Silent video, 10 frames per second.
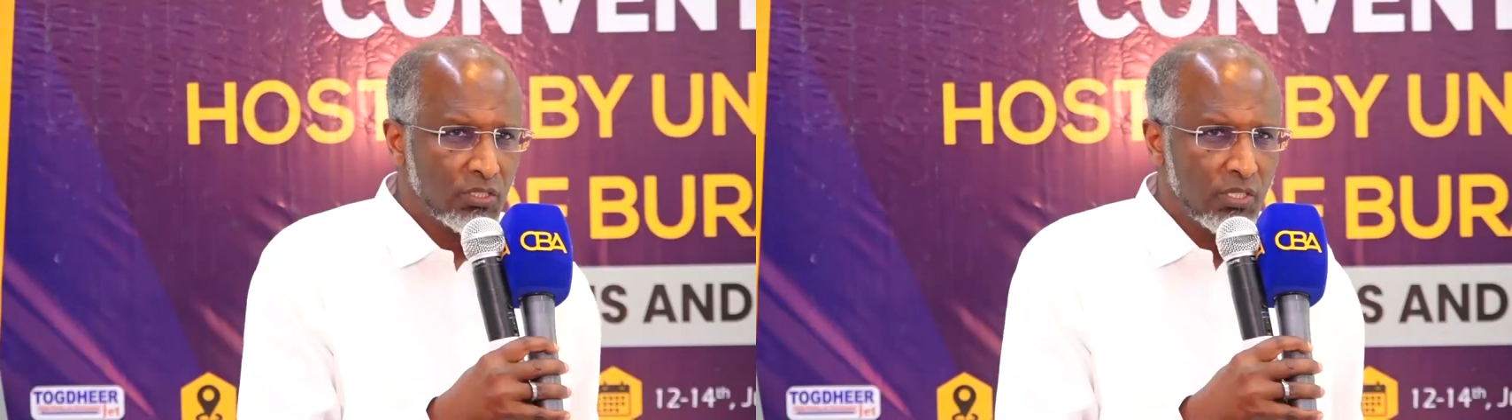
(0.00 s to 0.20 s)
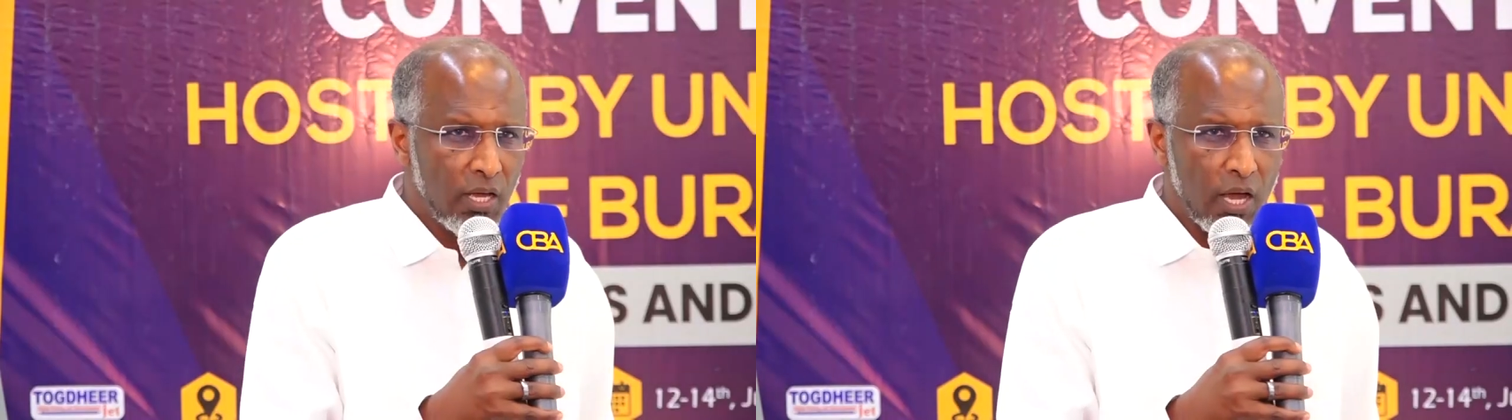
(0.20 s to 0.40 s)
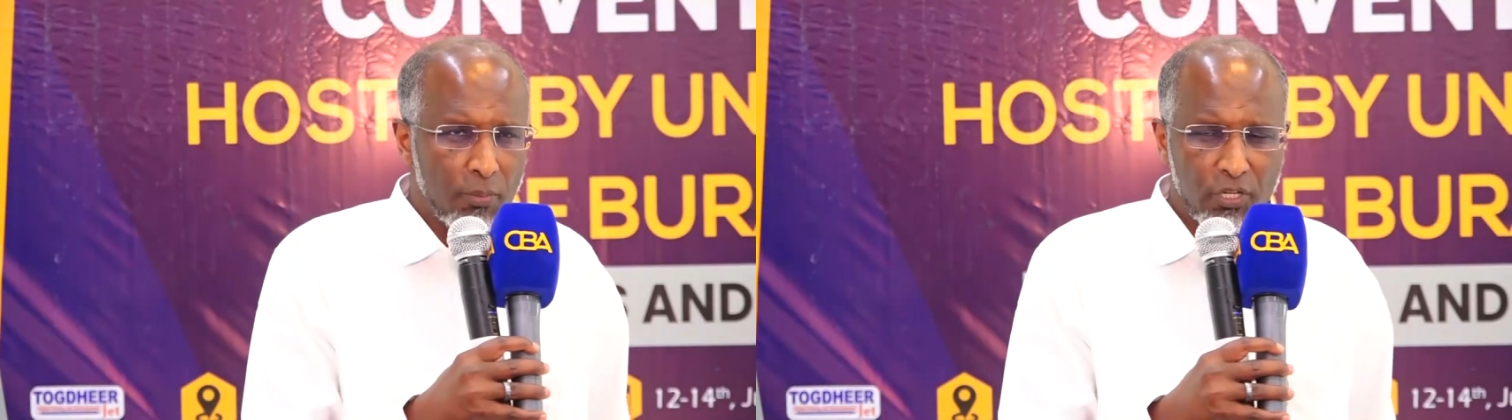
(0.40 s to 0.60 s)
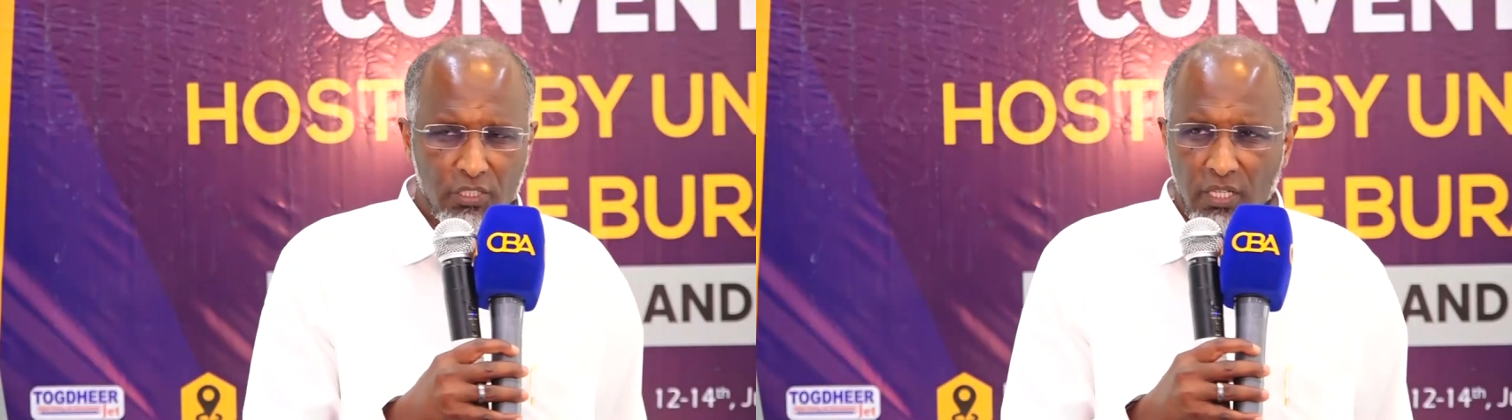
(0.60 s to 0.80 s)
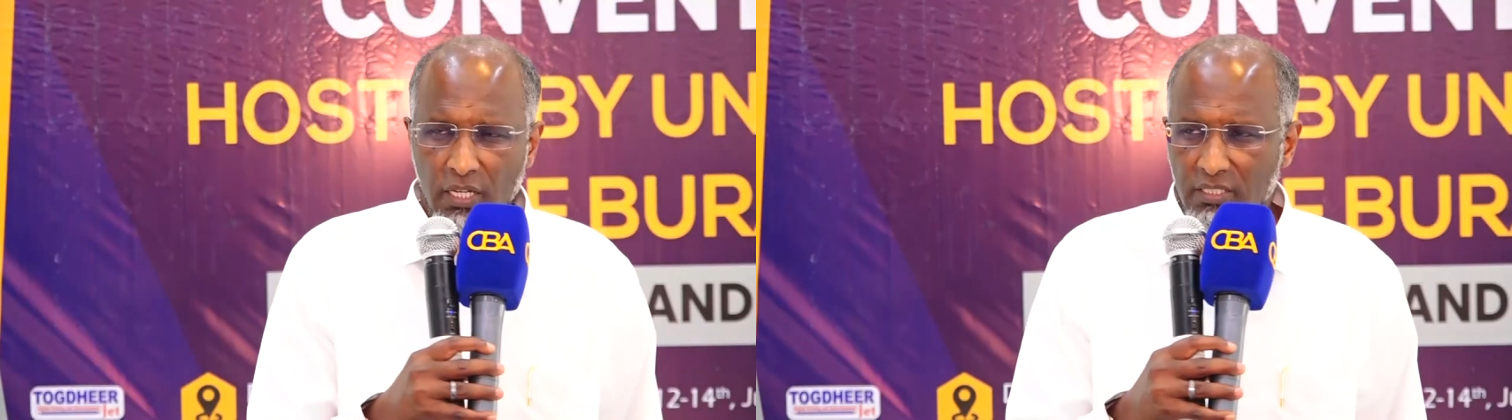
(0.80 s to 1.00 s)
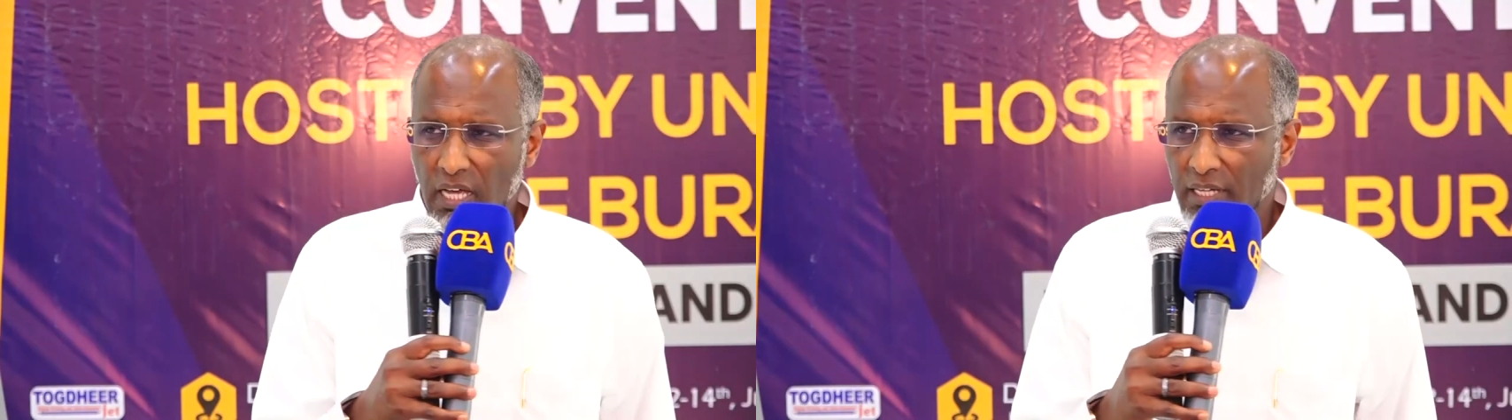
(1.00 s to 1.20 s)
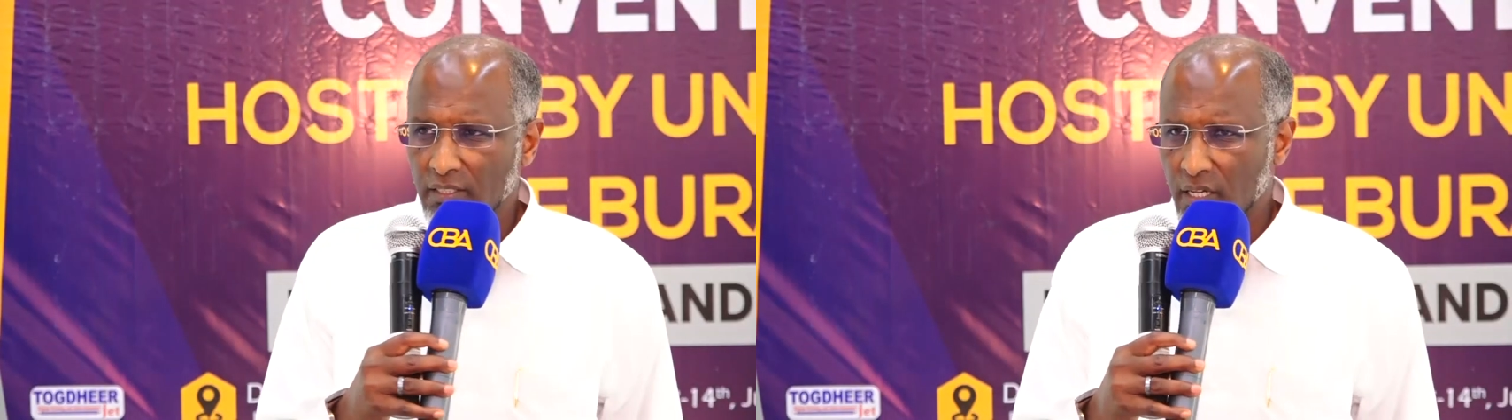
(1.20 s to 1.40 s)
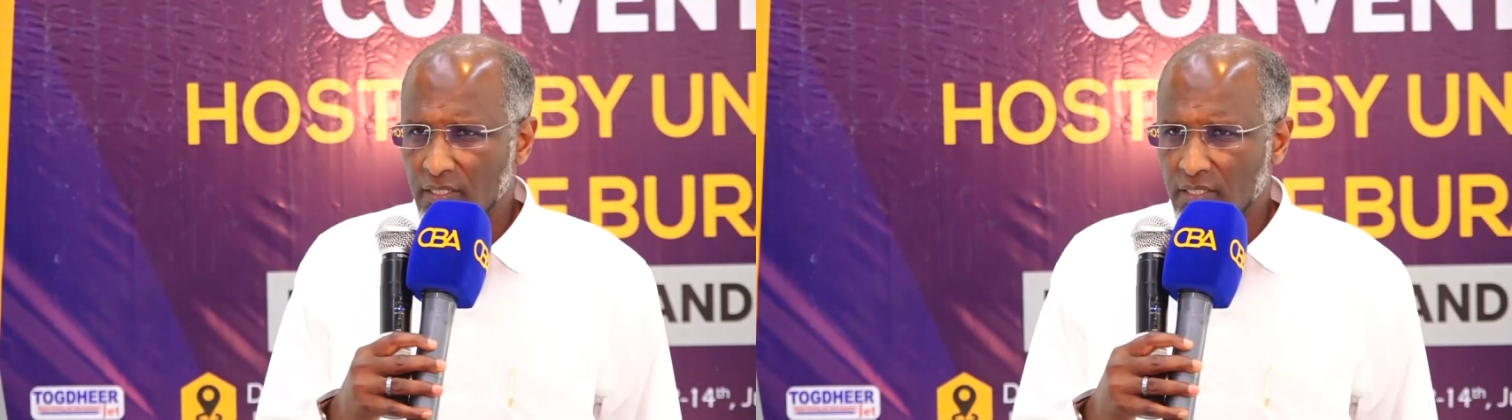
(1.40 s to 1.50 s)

uh, thank uh, the